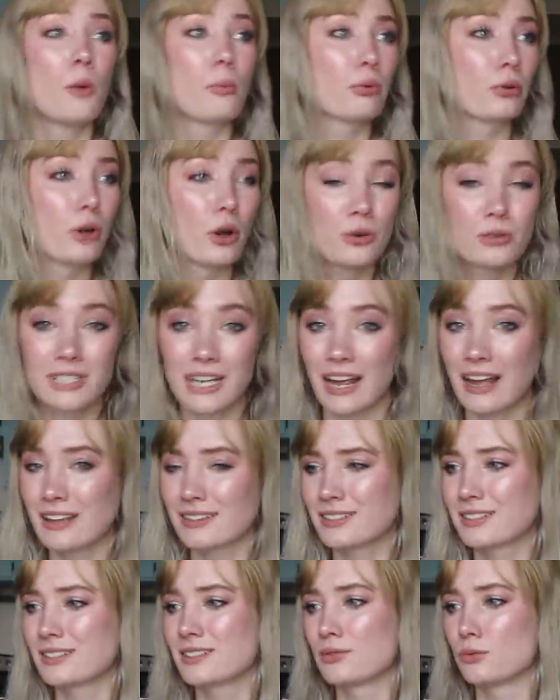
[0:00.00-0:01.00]

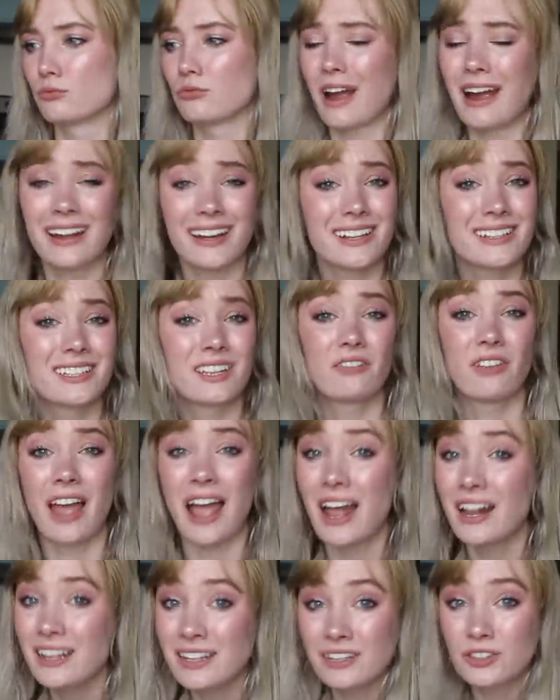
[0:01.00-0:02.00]
protests, riots of
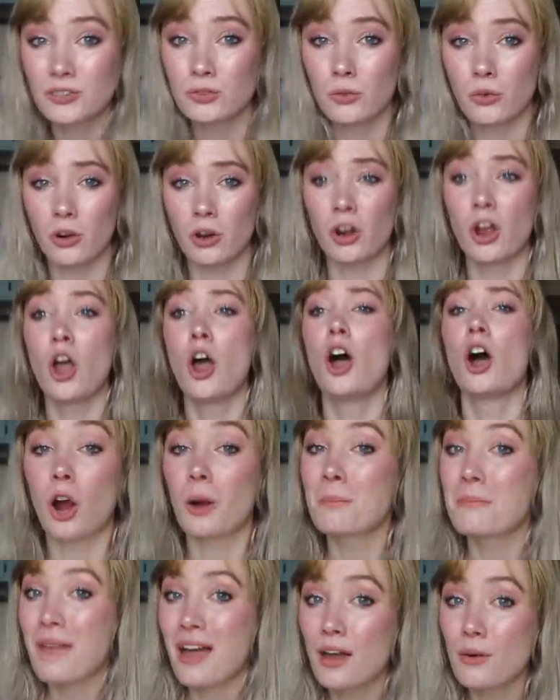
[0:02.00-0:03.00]
any sort
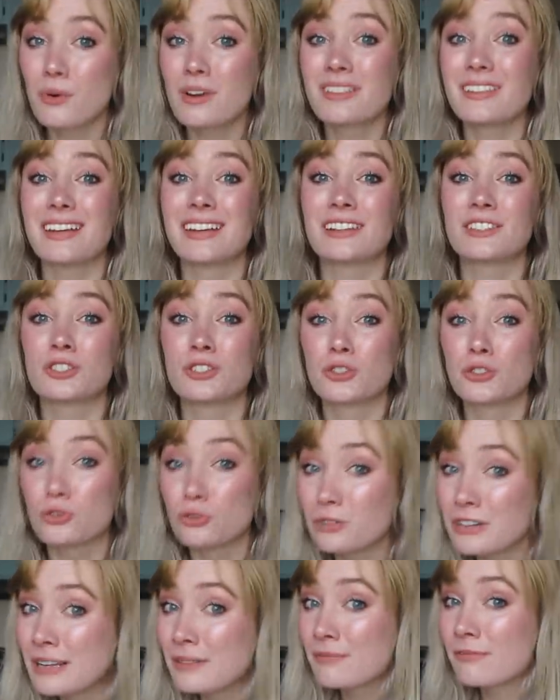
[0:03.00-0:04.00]
are met with
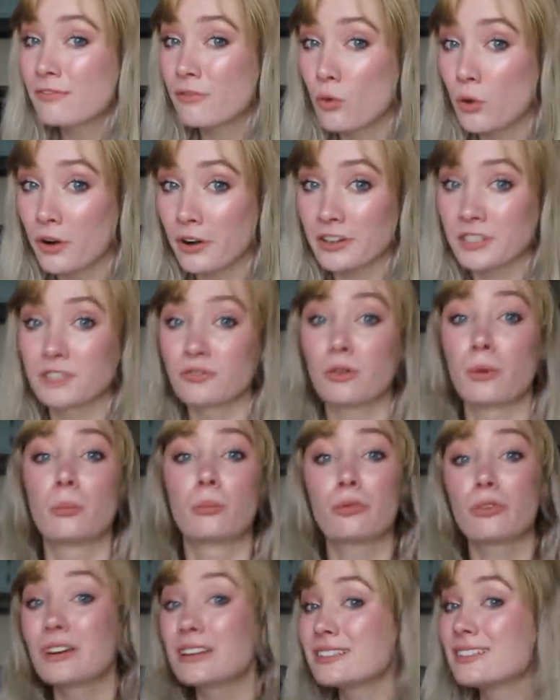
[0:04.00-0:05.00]
extreme force from
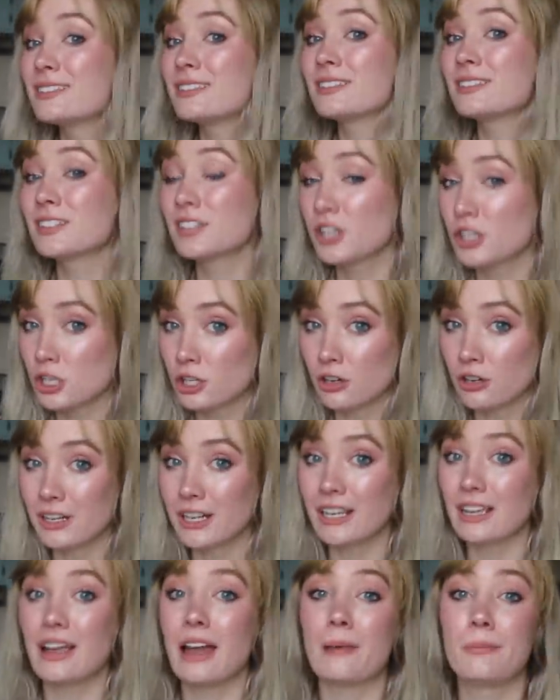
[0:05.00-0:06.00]
prison
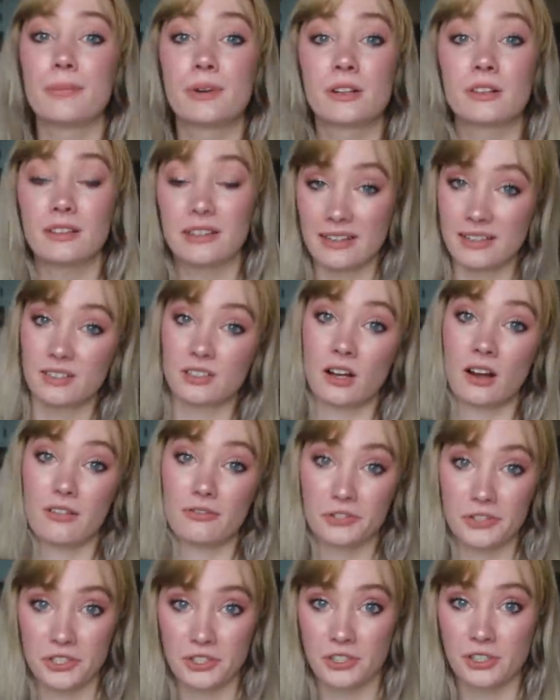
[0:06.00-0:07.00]
security and police
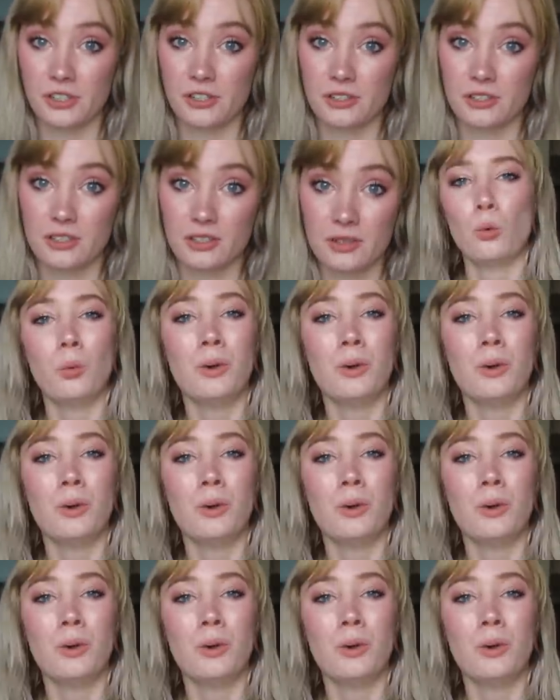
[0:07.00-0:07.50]
officers.